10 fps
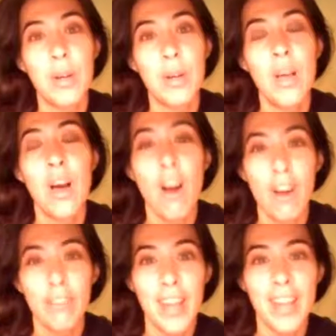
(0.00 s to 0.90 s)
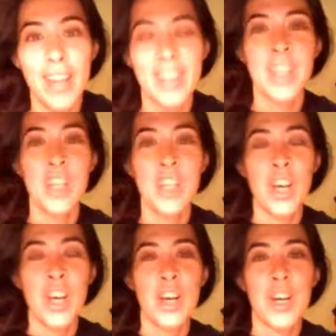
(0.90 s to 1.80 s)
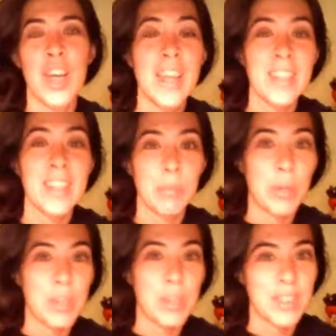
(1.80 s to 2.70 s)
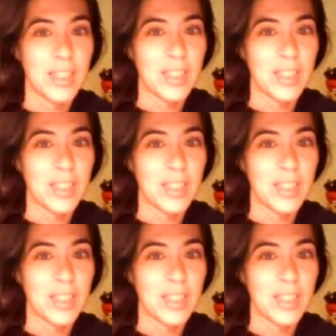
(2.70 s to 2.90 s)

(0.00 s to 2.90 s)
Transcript: online and in person.